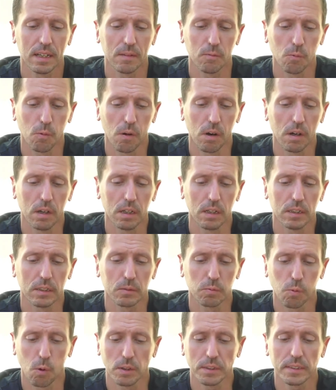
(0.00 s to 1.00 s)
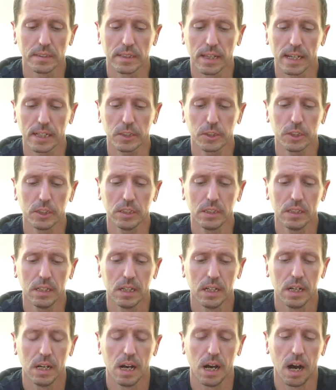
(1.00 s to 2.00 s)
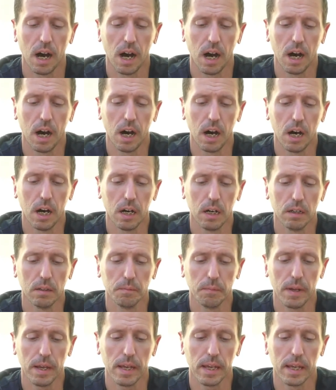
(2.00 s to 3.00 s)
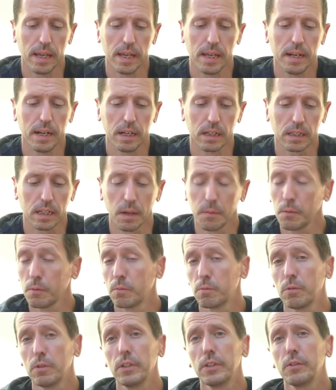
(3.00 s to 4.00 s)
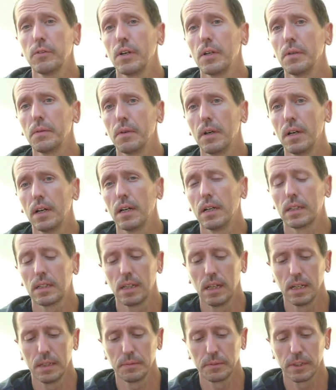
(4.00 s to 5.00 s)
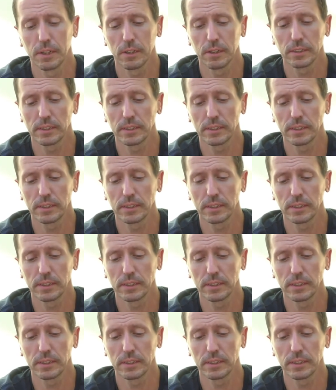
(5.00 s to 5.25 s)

was one section, and a couple of really great climbs there.